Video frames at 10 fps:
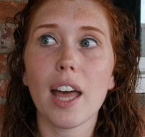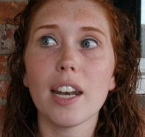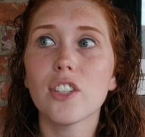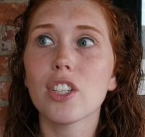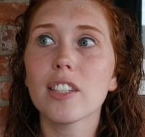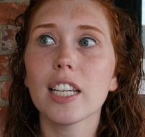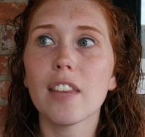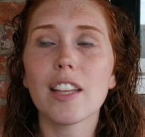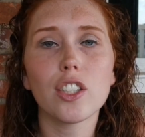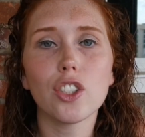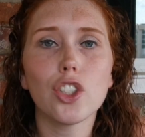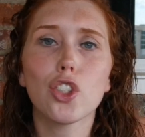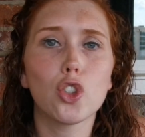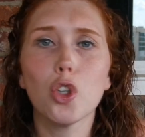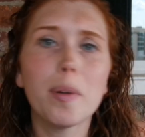And it just, like, and that's such a
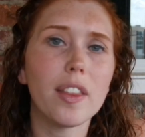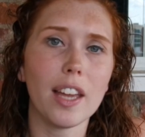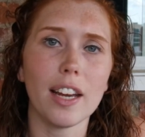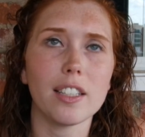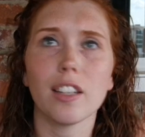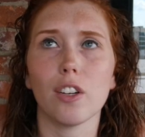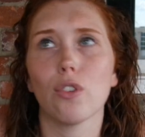stupid thing to, like,